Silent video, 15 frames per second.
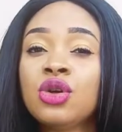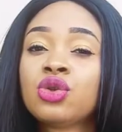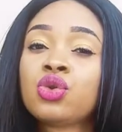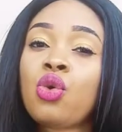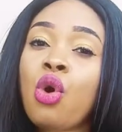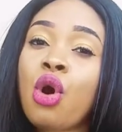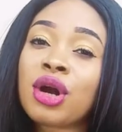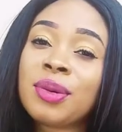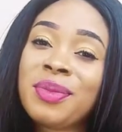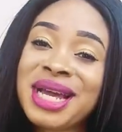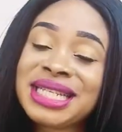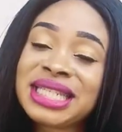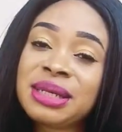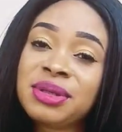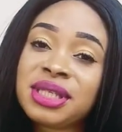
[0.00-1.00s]
to
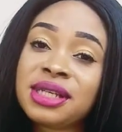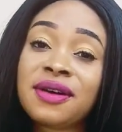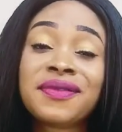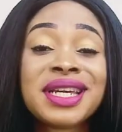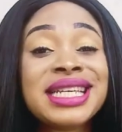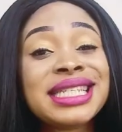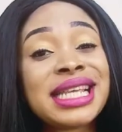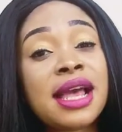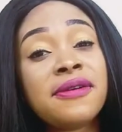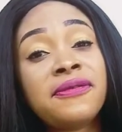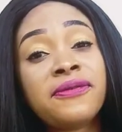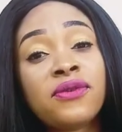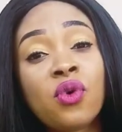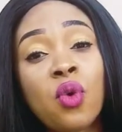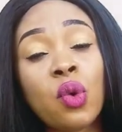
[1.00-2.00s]
augment himself is a
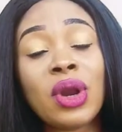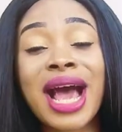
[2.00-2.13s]
fool.